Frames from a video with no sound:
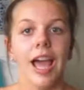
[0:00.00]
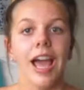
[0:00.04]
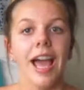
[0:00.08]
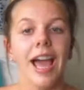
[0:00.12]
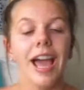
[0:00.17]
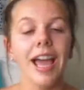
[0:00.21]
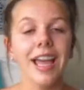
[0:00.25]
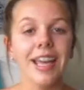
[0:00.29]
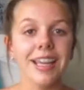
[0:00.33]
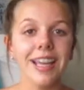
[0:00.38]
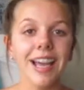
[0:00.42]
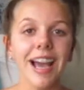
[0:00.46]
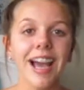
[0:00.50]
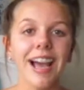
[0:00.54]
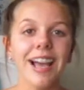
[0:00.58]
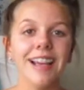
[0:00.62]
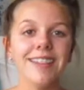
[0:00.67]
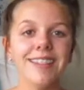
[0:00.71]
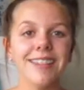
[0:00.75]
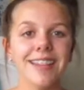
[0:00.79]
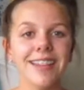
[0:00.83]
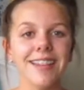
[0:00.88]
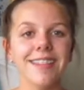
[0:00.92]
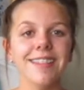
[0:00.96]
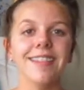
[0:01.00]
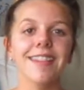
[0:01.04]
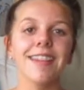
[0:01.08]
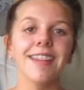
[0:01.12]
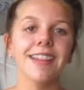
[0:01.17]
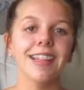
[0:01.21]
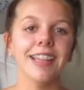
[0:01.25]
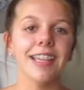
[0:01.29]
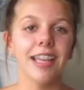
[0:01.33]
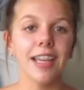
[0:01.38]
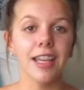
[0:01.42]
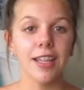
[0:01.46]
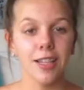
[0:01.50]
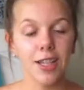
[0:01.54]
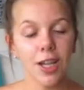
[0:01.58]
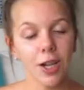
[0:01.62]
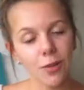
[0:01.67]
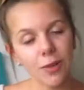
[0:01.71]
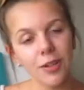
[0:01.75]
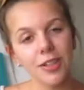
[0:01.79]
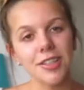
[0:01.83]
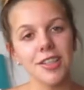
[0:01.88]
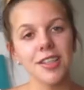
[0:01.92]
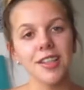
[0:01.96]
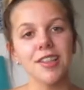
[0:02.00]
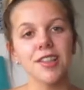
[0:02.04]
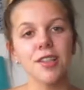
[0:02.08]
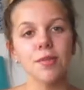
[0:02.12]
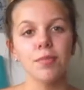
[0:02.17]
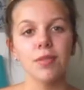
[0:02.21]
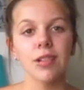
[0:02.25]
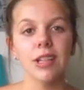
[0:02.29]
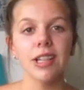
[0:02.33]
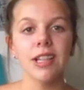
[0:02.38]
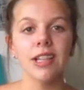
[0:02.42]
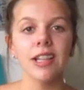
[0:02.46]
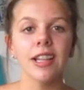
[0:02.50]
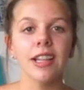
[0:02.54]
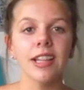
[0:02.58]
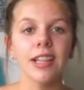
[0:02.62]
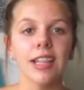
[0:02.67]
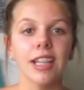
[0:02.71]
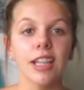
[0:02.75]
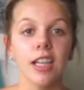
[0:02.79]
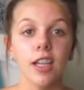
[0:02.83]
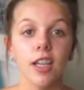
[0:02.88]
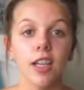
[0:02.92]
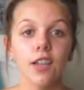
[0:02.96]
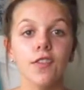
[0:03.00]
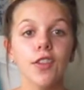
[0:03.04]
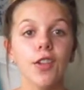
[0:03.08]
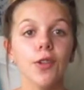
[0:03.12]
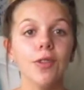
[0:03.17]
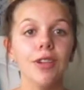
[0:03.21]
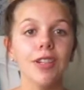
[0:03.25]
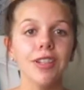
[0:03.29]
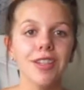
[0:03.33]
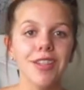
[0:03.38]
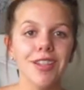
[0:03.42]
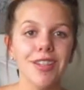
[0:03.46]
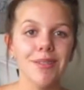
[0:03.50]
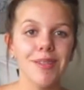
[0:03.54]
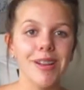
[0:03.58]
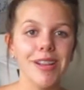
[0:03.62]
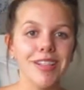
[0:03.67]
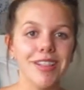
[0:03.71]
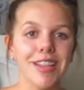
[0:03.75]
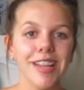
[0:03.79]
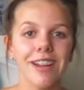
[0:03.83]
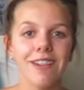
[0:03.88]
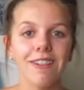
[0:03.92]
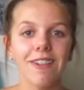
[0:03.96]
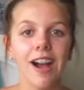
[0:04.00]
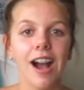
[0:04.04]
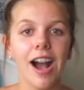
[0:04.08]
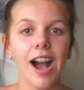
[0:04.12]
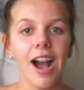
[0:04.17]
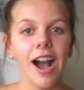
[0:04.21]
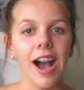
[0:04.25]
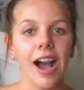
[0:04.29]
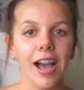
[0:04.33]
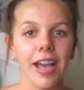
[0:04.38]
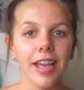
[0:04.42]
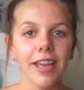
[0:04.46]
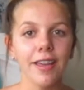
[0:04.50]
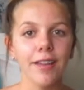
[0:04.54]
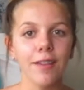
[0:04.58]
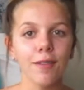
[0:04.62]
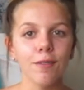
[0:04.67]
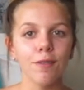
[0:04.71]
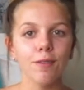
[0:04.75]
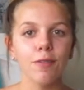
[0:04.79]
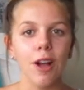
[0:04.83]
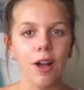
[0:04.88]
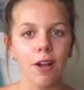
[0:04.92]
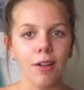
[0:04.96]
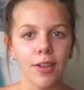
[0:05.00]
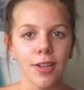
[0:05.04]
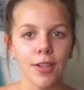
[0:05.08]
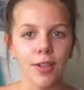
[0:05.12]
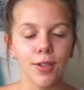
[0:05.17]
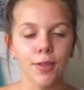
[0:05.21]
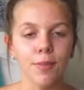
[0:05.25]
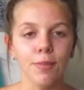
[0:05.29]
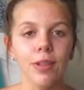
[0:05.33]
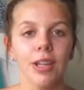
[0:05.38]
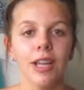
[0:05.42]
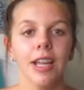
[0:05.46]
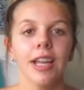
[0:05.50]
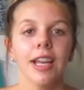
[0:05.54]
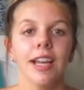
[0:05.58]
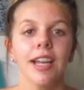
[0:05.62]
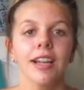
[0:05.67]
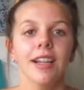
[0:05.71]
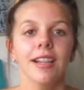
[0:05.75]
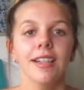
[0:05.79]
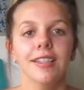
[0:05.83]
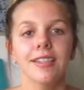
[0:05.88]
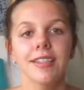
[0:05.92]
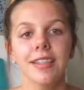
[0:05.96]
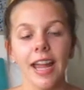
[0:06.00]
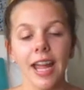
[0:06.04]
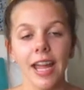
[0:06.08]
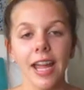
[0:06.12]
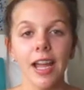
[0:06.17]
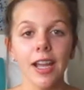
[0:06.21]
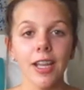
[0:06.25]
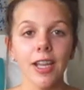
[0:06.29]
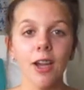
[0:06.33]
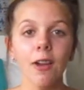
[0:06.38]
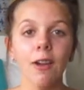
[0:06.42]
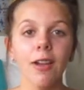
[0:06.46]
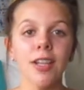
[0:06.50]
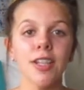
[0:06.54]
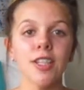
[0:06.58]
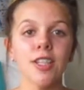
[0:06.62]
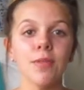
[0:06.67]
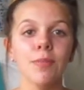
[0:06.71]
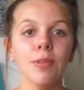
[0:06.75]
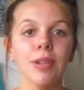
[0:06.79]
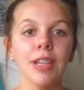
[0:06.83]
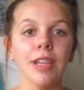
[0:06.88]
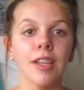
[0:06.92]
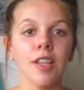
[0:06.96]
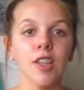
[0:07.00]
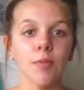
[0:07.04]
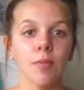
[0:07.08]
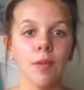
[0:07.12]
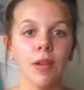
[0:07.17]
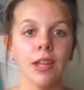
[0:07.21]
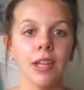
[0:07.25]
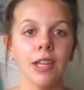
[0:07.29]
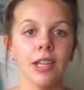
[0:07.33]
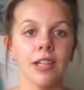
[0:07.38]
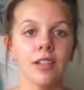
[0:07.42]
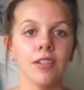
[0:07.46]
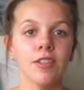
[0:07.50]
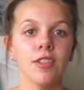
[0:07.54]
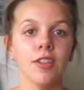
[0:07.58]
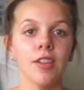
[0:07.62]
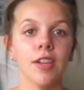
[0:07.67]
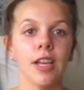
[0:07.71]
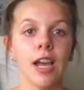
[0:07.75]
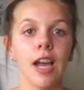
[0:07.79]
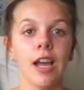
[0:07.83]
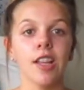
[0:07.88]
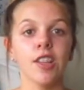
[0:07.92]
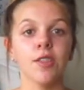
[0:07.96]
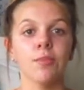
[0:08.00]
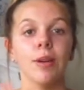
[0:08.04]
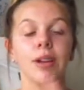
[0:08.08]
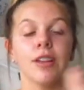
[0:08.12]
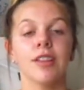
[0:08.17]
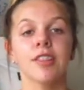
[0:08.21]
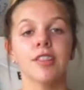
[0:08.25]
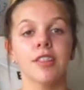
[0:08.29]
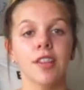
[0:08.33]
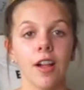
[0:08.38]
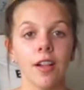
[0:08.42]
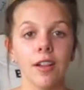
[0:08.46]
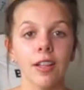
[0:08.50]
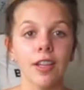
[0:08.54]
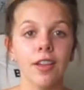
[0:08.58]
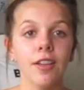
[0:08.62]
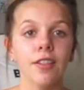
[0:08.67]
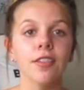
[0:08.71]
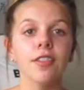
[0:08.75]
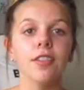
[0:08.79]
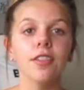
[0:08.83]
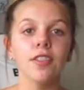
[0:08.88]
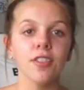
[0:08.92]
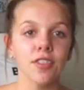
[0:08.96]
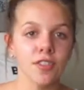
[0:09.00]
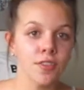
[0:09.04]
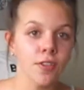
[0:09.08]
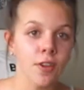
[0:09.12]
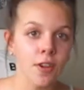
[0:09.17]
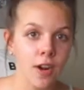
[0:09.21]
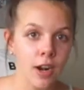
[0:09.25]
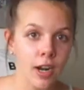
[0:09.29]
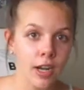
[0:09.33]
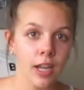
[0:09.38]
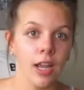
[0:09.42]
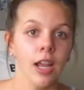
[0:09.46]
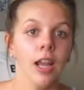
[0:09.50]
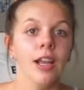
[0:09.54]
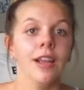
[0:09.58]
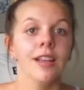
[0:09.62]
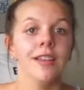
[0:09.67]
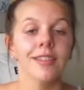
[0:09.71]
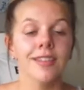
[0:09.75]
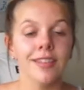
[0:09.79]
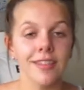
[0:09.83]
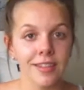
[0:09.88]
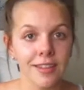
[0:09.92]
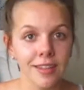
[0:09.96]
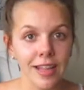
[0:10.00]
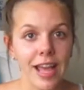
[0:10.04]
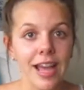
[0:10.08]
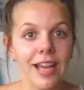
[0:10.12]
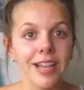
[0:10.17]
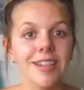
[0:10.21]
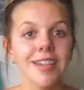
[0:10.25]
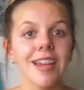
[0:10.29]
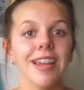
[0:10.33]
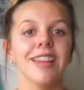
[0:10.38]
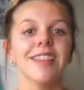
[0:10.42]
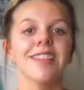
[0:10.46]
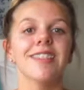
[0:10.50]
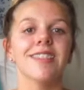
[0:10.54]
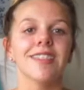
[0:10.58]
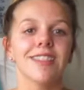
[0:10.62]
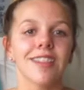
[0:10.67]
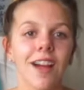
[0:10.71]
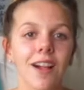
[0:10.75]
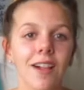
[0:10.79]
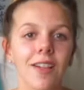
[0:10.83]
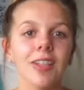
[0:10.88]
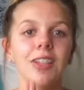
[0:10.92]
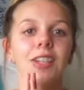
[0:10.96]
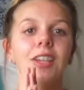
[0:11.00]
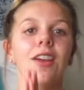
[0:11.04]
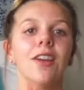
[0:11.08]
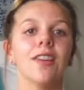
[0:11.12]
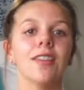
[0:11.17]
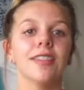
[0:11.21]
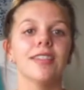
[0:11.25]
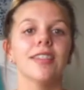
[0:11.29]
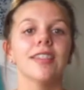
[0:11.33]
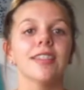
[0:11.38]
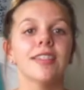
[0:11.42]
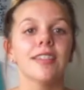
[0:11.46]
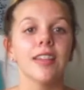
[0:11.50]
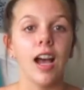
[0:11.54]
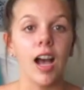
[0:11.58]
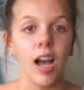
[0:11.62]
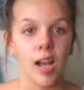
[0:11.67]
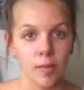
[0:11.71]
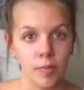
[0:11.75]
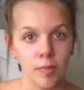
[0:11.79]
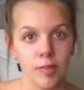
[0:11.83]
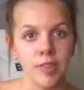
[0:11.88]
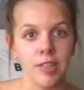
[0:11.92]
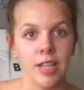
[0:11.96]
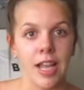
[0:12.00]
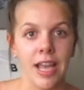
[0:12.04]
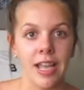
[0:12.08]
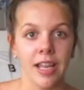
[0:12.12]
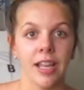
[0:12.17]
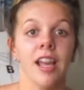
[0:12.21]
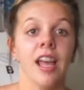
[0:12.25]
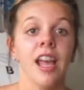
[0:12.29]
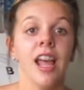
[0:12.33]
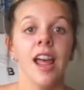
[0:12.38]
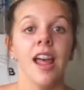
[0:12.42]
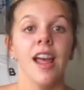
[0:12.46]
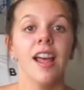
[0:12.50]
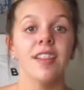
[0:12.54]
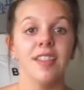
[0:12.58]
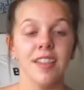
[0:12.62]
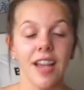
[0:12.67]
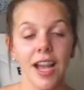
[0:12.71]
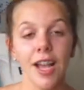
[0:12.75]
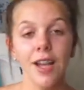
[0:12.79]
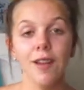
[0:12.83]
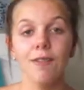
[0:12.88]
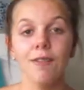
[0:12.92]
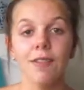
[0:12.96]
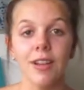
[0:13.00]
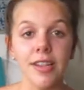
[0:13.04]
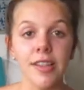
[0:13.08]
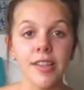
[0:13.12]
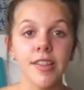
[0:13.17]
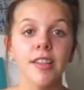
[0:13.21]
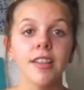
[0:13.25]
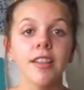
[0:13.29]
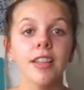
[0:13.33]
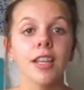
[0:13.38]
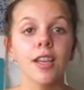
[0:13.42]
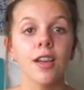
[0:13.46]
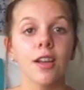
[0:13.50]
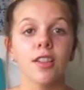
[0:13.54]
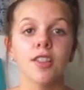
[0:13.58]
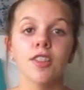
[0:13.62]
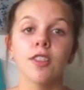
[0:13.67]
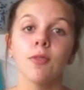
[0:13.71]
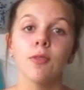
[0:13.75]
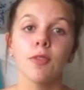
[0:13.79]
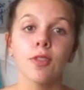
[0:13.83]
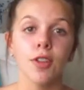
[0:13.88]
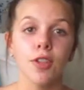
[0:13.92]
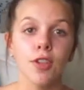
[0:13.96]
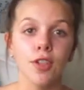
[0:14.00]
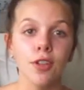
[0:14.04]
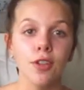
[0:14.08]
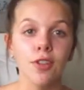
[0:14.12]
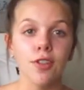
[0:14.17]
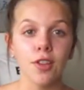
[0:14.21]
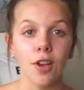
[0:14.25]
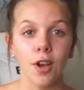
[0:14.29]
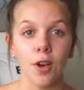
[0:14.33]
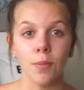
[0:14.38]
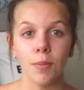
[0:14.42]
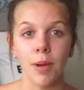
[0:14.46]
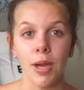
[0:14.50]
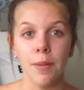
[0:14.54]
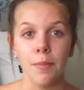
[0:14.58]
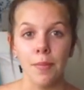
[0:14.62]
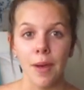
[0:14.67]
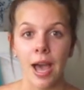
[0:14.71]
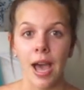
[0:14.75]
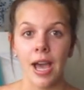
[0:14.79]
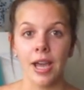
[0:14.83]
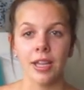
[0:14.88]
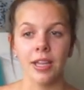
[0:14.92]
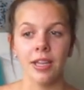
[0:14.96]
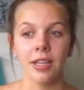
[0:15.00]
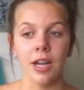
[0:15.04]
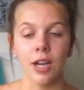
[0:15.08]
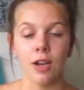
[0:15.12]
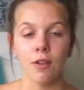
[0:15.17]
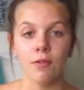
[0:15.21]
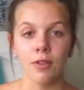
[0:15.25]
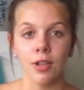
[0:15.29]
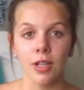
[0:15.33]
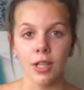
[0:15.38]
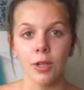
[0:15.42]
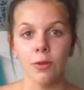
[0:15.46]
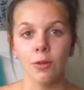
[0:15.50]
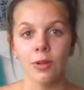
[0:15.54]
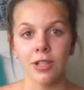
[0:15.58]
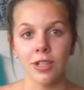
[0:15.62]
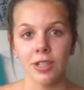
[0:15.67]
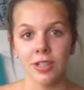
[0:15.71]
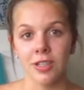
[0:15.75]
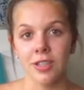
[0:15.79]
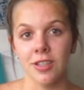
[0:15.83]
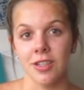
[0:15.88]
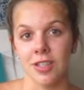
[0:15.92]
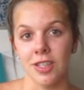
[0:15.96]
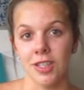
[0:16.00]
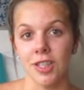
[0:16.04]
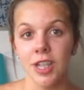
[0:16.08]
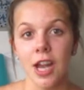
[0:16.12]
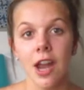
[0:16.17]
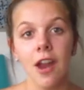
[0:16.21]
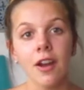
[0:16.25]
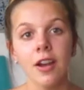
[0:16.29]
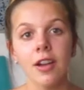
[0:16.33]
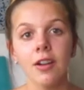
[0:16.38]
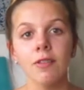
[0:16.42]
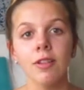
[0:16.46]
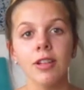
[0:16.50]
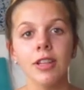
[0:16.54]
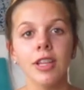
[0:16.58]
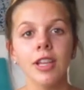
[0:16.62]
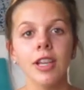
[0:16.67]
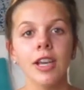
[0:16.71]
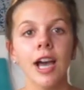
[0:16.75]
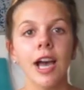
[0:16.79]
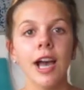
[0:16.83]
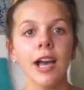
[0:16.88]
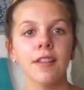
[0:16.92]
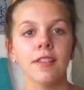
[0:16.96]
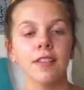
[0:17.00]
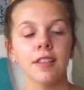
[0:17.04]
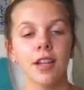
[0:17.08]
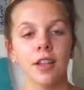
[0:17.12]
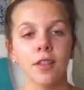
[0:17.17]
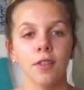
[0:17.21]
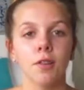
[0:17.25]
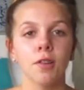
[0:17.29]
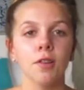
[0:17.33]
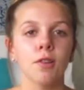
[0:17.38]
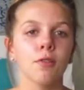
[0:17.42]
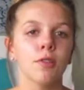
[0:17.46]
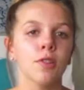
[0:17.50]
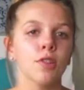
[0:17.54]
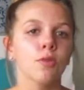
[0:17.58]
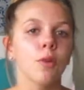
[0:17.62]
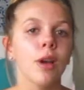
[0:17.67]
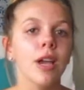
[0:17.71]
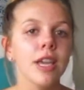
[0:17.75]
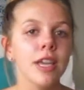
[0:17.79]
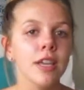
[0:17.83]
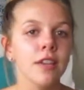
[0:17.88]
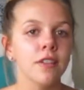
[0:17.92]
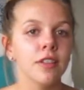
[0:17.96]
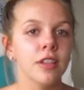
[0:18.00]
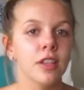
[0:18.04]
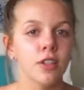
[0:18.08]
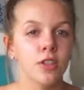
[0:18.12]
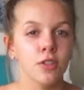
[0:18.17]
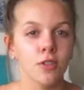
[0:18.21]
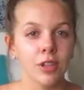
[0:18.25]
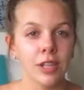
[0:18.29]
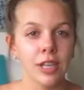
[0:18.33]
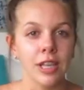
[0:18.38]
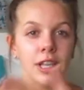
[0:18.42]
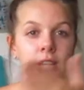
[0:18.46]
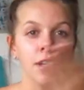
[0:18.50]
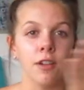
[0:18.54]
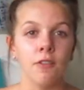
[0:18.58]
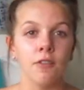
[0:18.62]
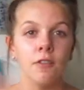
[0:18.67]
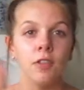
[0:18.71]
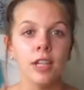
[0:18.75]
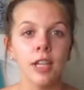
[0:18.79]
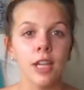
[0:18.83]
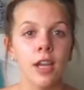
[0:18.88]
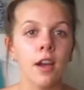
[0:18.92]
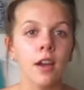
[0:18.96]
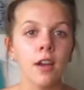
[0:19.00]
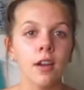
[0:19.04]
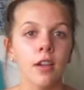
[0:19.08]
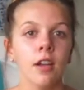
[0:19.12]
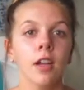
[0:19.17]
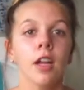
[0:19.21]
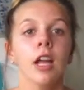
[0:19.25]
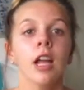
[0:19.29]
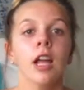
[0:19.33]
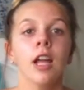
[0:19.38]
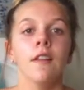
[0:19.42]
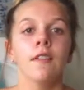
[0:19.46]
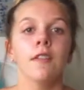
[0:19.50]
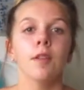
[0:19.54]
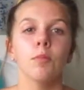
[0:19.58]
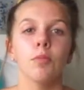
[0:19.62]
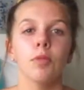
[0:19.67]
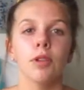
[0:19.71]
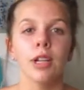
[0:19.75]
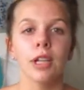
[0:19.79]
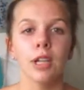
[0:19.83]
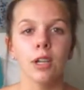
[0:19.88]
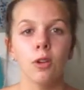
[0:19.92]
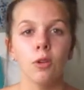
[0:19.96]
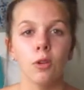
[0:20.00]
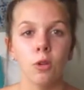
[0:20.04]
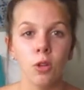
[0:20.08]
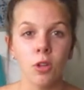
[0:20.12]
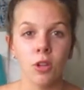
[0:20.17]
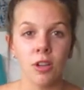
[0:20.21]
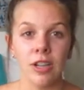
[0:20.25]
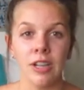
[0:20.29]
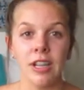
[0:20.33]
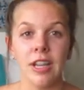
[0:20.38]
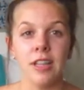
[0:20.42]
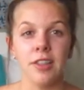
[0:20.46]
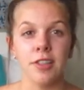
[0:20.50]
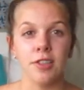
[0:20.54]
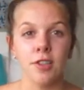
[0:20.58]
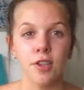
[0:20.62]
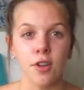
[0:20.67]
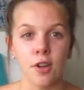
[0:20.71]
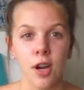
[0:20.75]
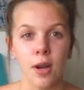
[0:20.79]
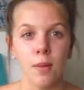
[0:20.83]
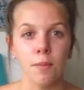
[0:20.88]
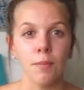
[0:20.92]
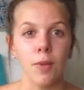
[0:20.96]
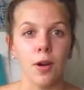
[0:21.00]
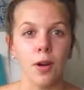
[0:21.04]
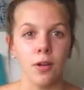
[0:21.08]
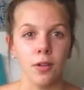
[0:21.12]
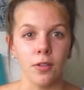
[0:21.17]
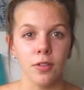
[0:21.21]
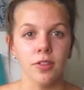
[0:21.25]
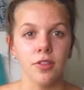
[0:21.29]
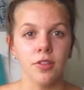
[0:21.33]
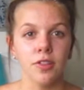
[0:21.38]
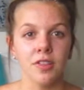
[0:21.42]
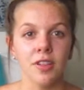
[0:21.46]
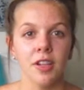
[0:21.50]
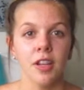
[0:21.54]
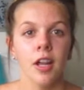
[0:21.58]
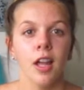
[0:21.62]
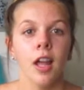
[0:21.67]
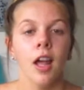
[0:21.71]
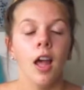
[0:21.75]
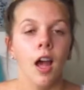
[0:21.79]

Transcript: Hey guys, it's Lily and you're watching Simply Lily. If you are new to my channel, hi and welcome. Today I'm going to be explaining to you guys my scoliosis story slash a scoliosis update, as I recently got some good news on my back and I really wanted to share it with you guys, and I thought it was way easier doing it in a video than putting it all on an Instagram post.